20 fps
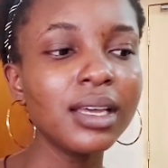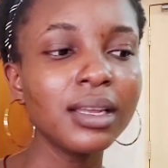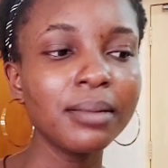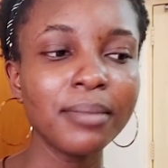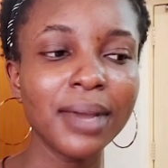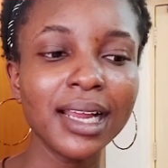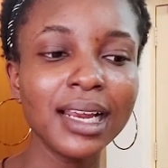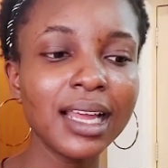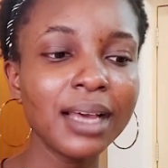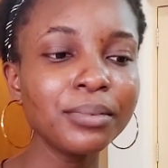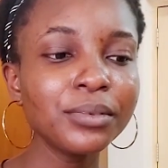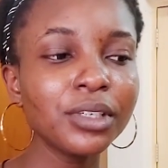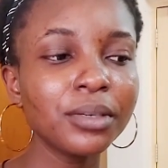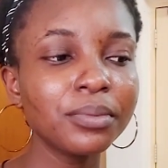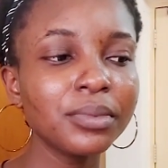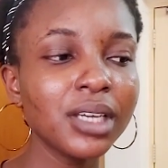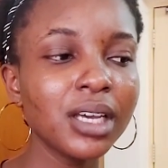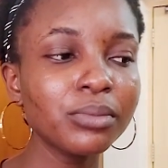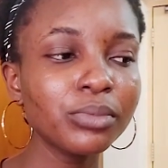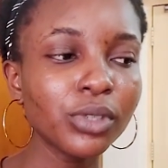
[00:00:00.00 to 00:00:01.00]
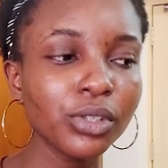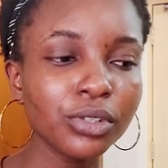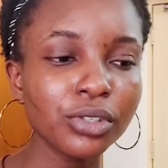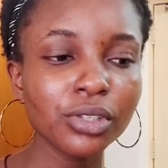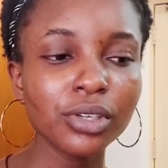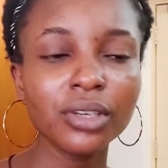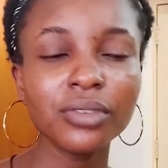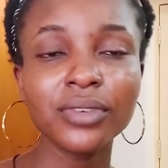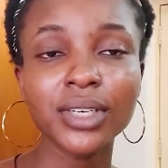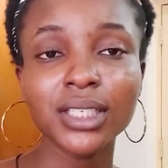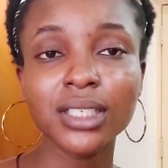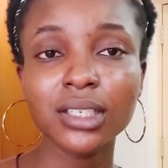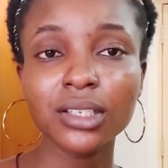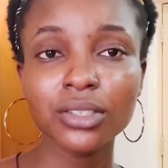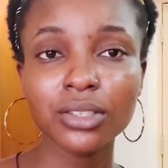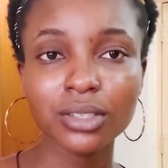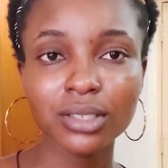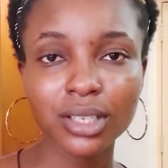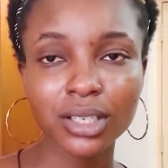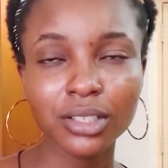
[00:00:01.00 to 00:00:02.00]
My laptop now, I'm not sure if I take it
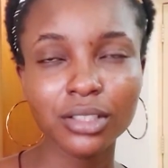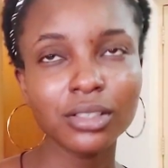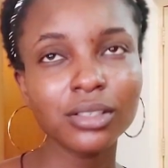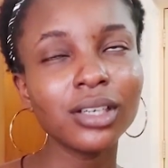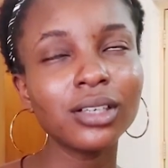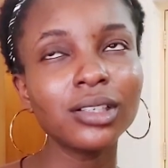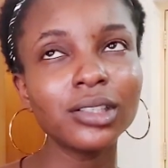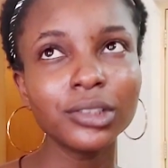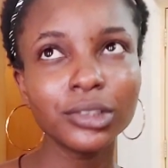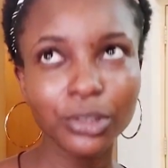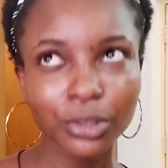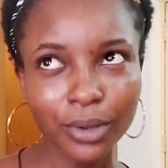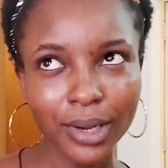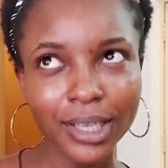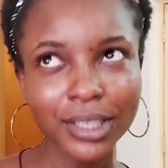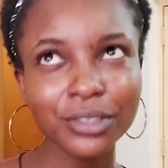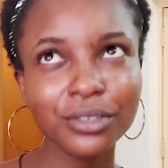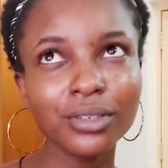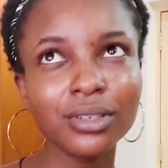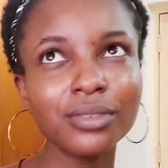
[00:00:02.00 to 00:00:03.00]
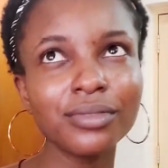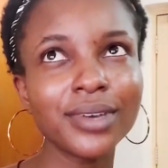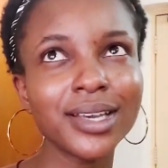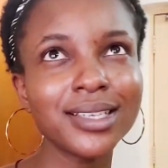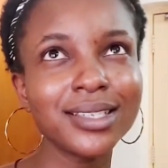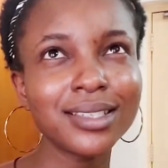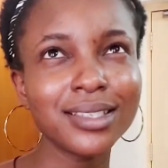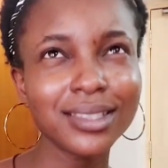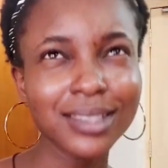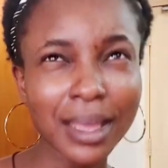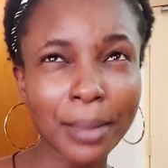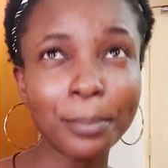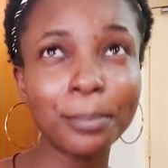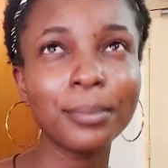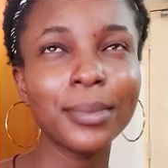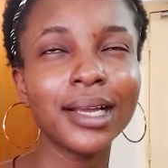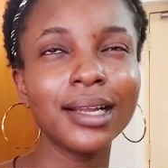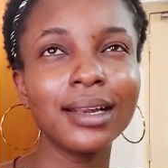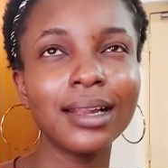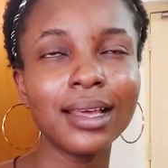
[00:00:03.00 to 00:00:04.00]
to Nigeria, although I know if I step
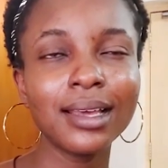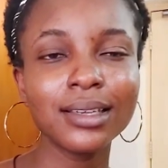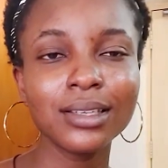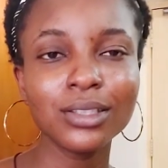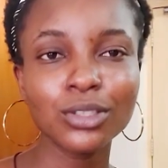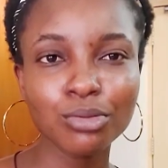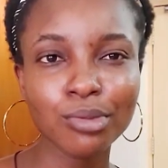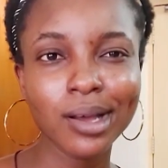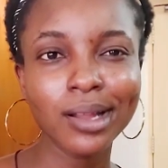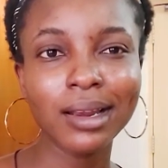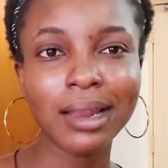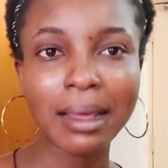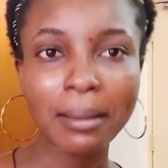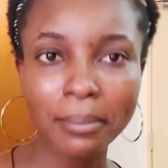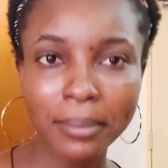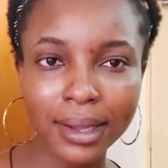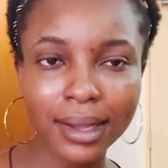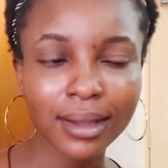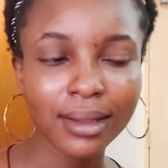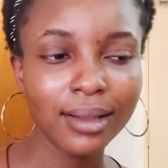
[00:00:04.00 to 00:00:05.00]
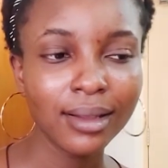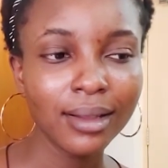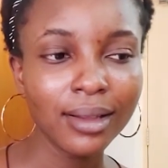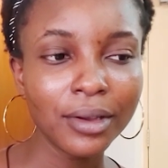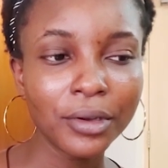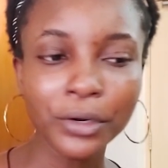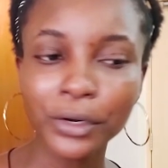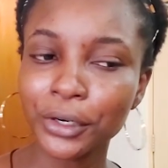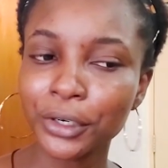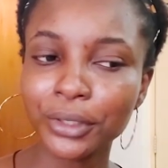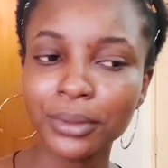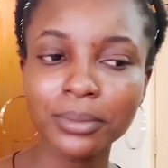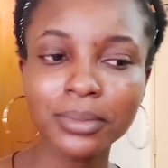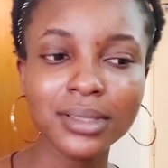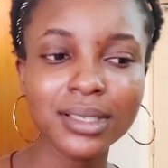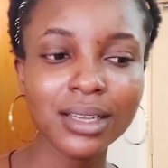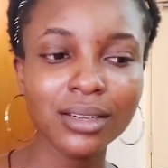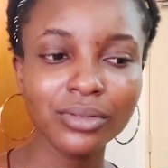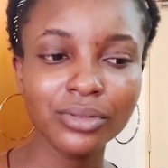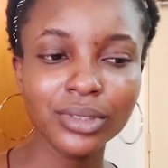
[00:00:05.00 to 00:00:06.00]
my leg into Alaba or
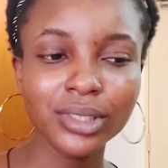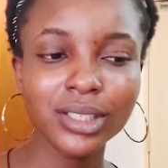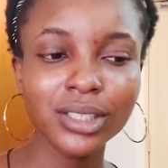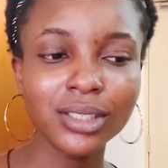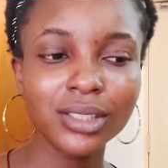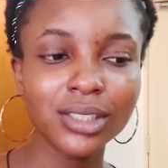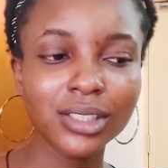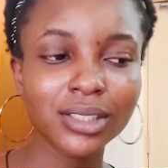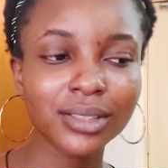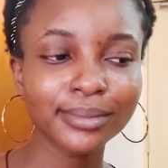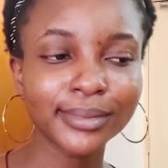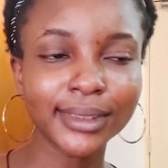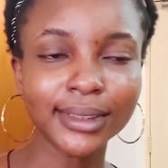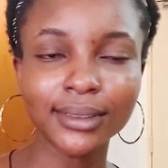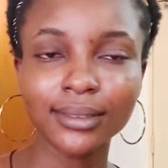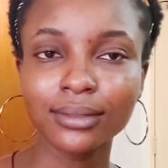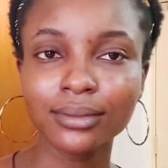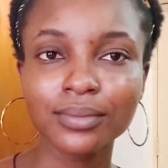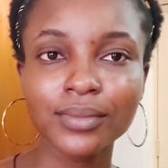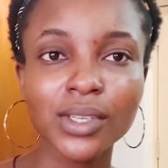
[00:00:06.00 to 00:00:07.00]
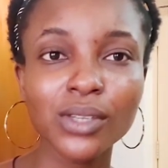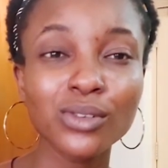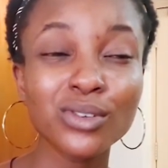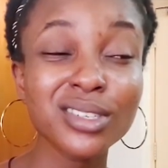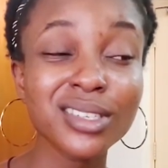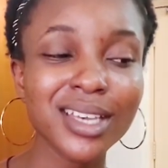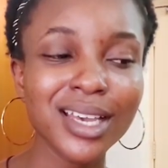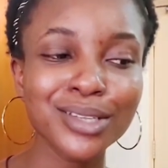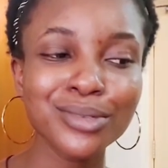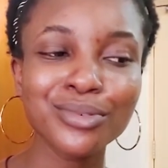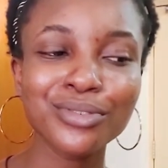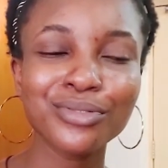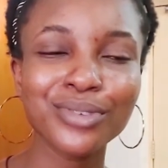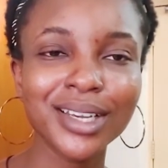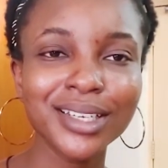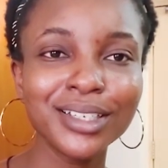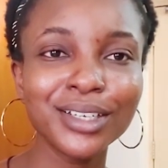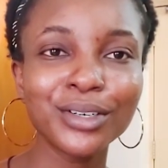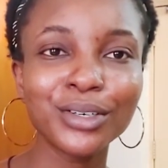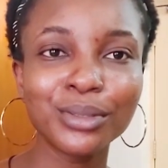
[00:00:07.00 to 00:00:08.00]
Computer Village, those guys will
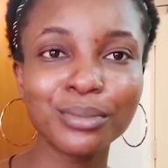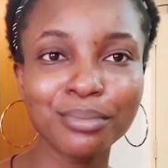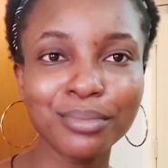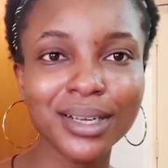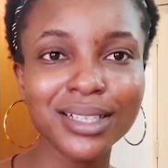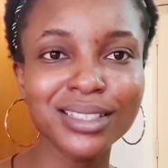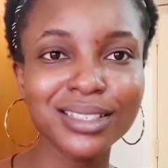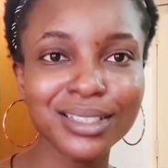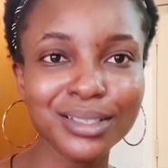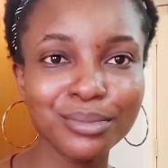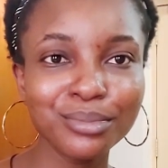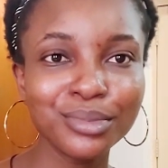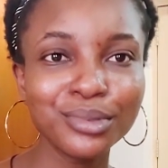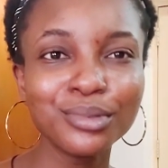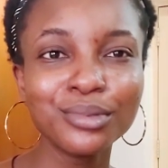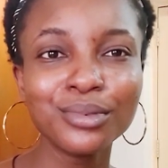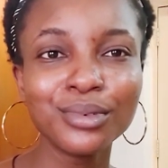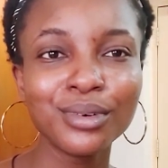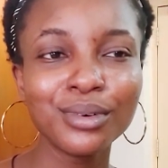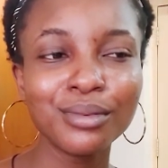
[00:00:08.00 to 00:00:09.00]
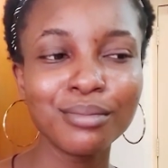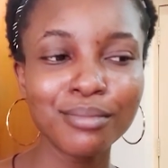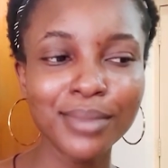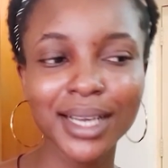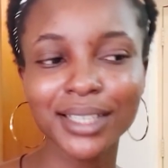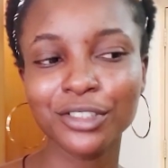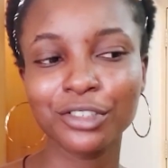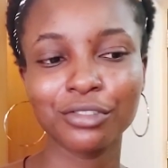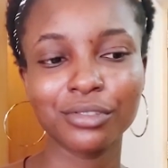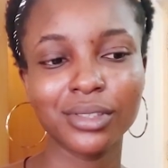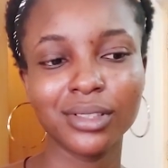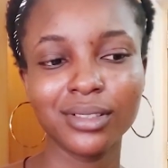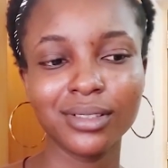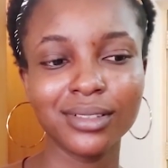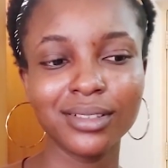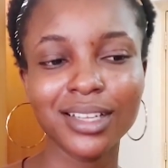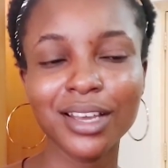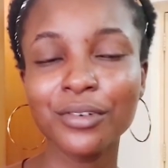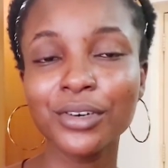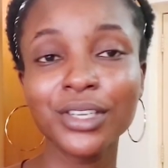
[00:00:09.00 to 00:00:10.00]
find a compatible battery.
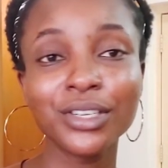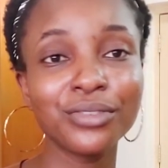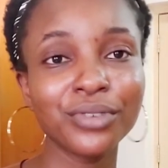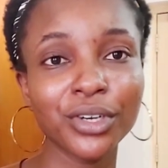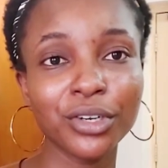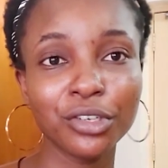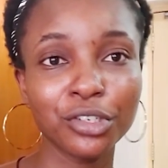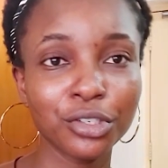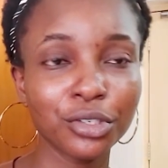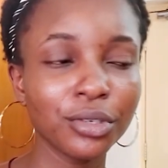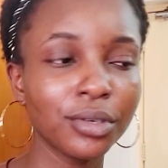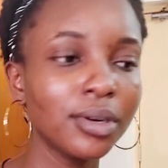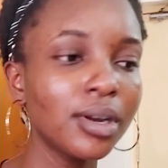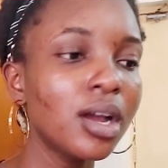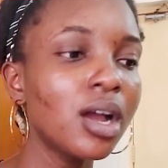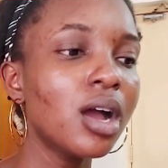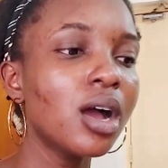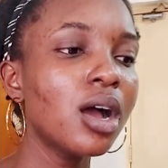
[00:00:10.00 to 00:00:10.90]
That one is very sure.